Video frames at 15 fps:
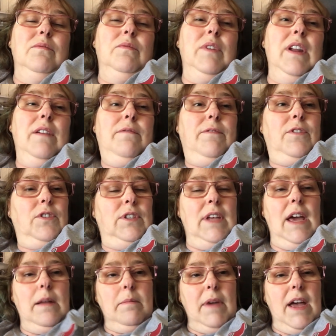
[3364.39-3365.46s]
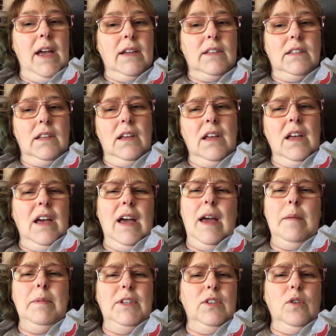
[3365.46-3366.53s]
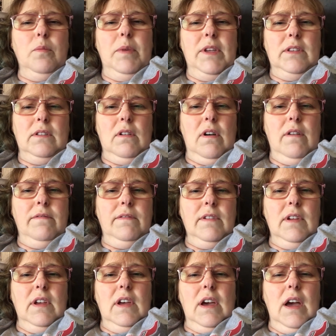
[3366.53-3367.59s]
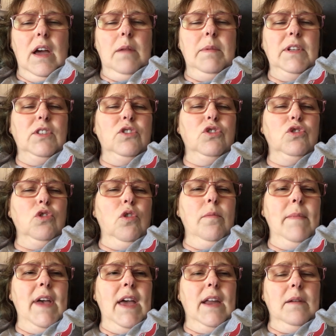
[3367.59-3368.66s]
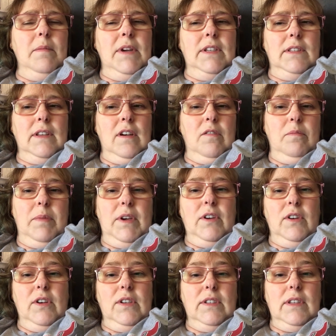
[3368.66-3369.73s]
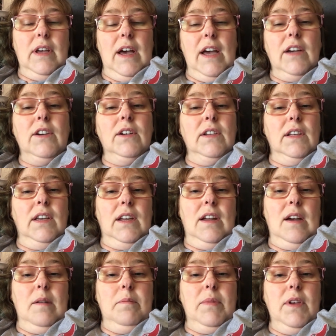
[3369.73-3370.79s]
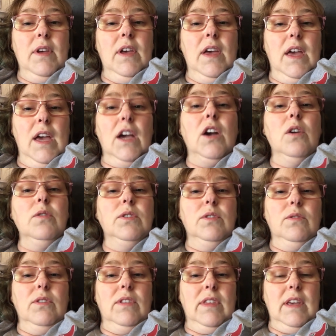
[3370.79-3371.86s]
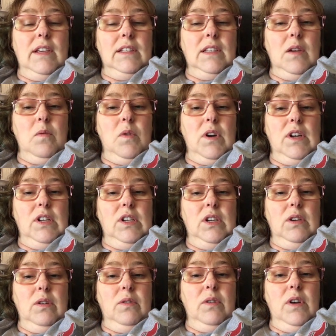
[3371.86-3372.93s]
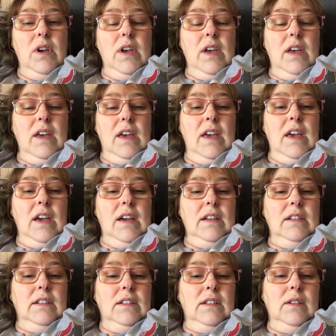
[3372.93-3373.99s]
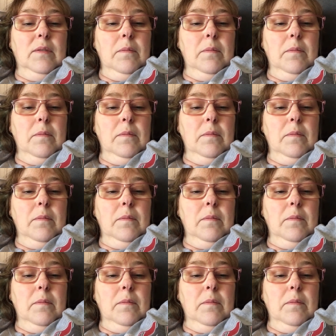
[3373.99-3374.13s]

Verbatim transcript: when I first had my accident, I'd be so pissed off. I'd be so mad at myself because I couldn't get up and go do the things I want to do. And